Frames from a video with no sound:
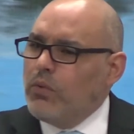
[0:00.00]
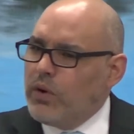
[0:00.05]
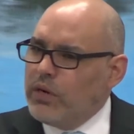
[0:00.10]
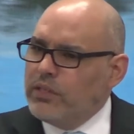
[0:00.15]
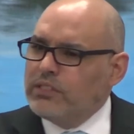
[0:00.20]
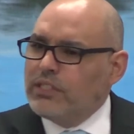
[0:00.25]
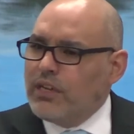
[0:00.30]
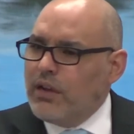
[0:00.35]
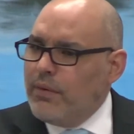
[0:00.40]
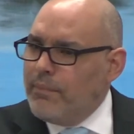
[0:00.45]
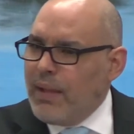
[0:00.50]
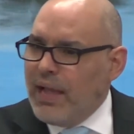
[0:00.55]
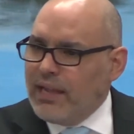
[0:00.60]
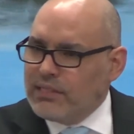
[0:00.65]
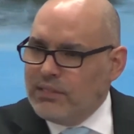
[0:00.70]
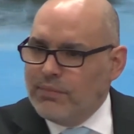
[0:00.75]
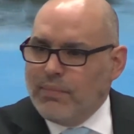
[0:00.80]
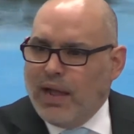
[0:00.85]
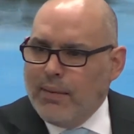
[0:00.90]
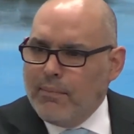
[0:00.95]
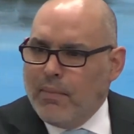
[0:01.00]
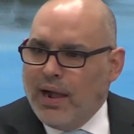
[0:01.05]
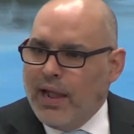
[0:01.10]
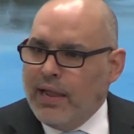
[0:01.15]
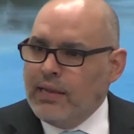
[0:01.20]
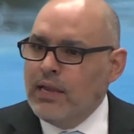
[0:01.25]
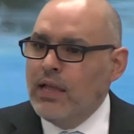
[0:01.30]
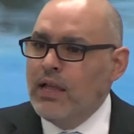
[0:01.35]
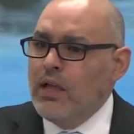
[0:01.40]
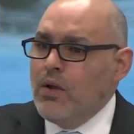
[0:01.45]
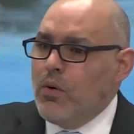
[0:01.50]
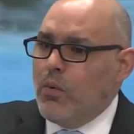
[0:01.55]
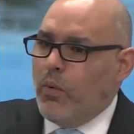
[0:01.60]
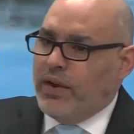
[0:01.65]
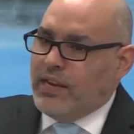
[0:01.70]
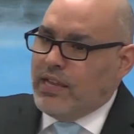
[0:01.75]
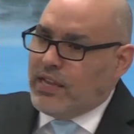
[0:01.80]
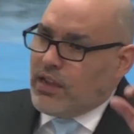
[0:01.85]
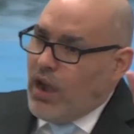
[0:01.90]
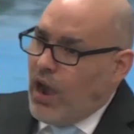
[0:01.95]
the words come back to my mind
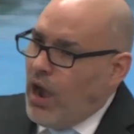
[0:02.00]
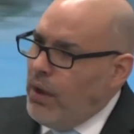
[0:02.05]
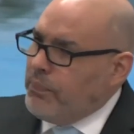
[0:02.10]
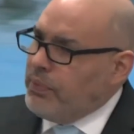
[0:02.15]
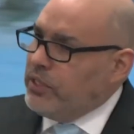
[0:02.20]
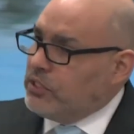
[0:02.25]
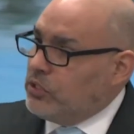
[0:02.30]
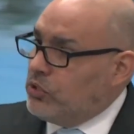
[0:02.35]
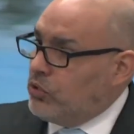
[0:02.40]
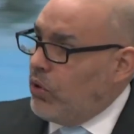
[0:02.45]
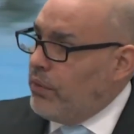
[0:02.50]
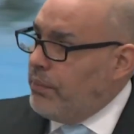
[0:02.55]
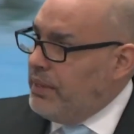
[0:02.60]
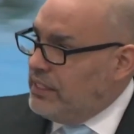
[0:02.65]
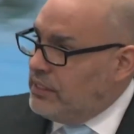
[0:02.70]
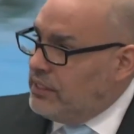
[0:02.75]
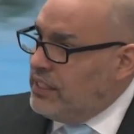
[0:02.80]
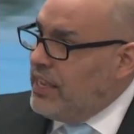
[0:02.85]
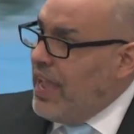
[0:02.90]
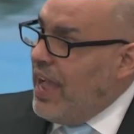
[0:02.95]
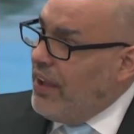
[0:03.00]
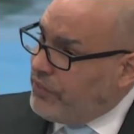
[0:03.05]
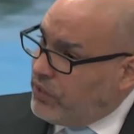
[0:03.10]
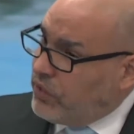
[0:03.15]
when he calmed the stormy sea.